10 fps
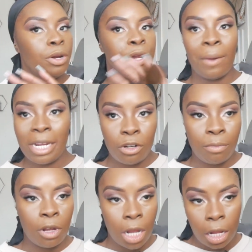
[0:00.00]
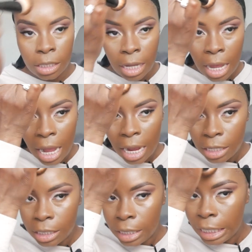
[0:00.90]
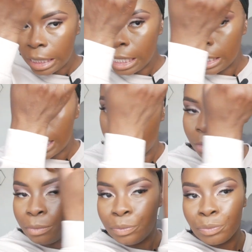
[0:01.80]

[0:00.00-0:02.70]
no extra product, and just neaten things up.